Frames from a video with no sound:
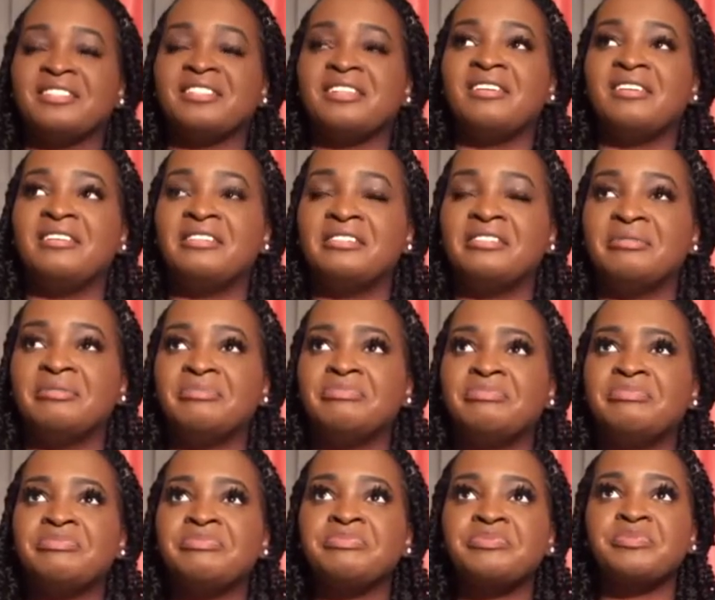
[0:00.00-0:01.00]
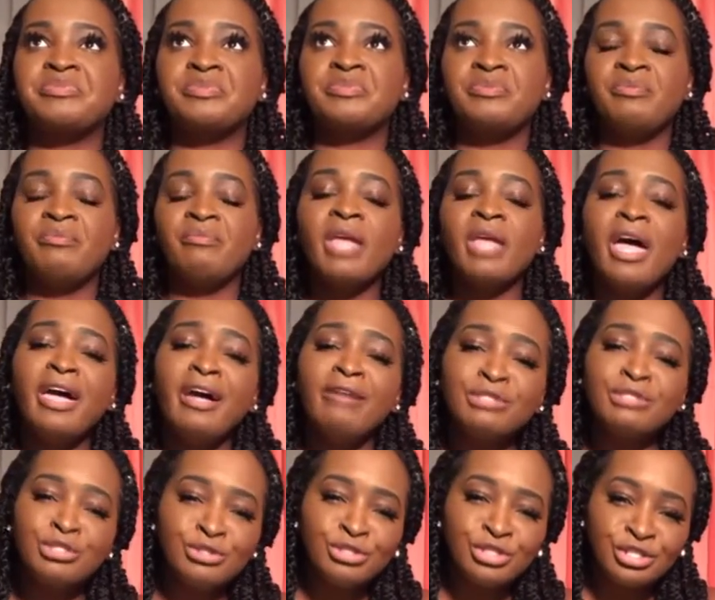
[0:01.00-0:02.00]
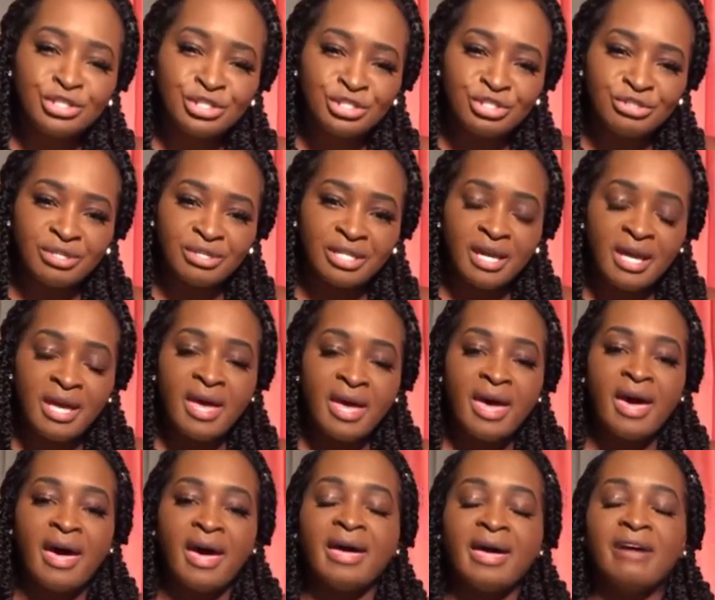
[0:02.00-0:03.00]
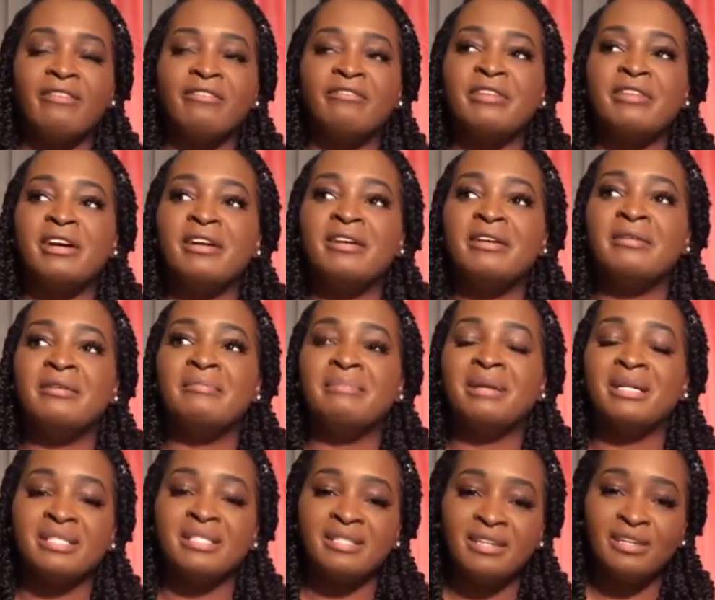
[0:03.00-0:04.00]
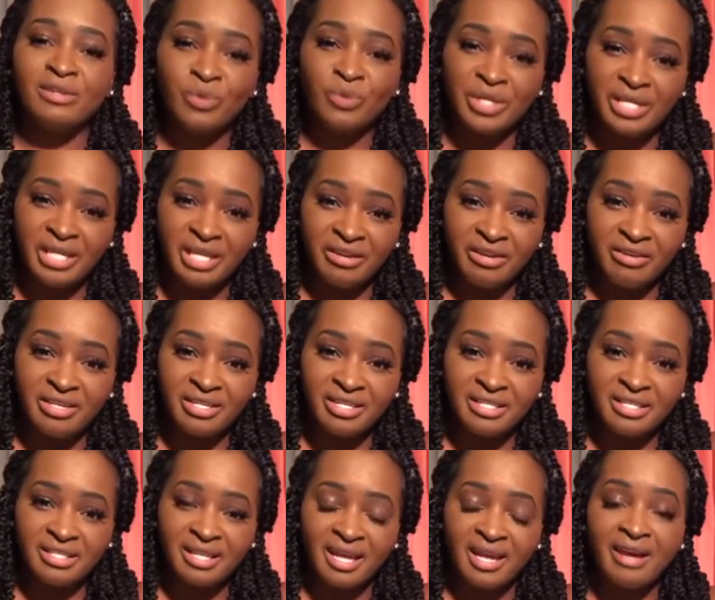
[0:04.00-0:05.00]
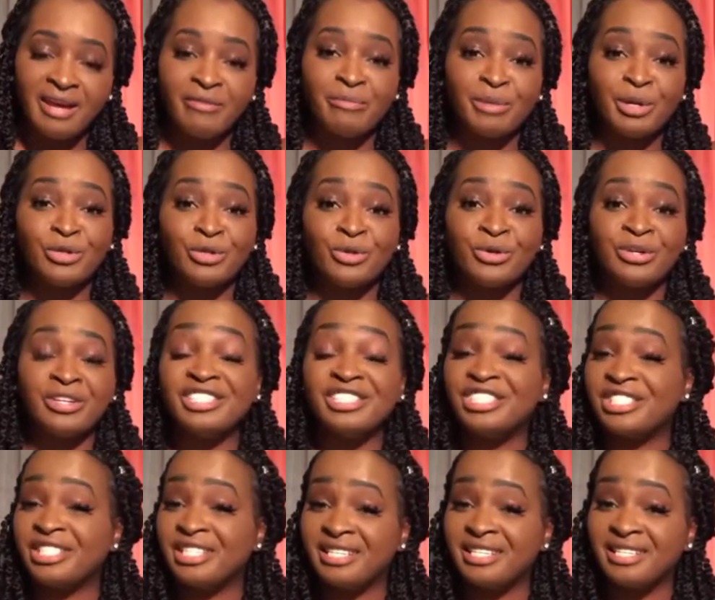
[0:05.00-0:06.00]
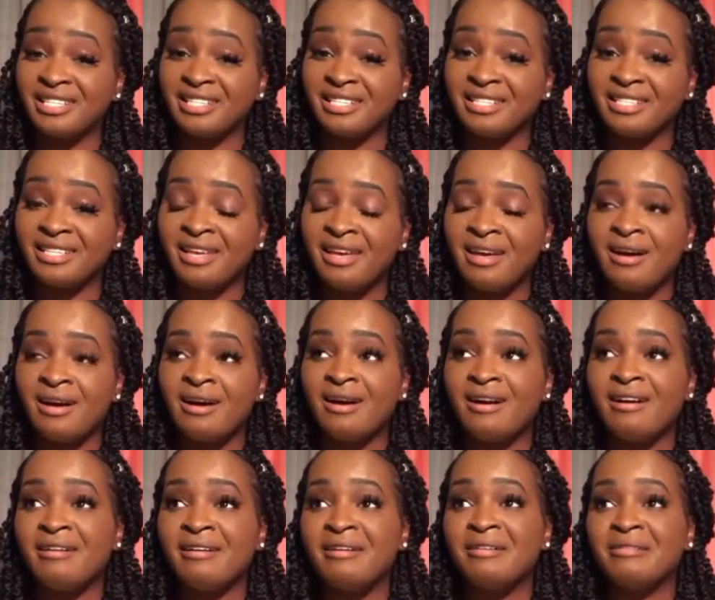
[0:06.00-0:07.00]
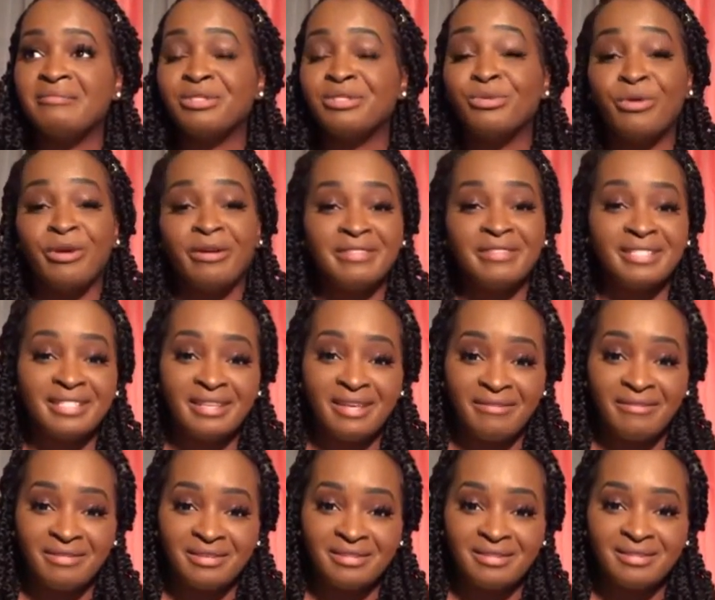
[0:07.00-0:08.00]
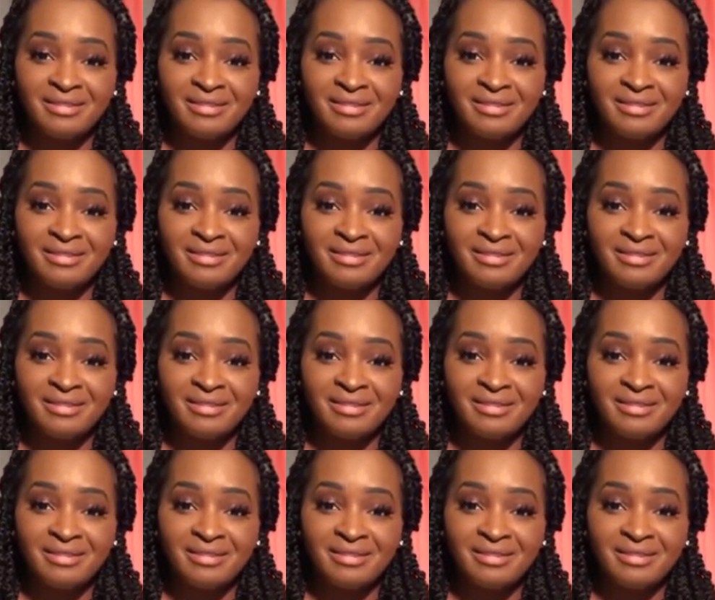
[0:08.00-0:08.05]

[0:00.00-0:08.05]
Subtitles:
I have 2 children. I have my son Wendarius. I have my daughter Genesis, 12 and 7.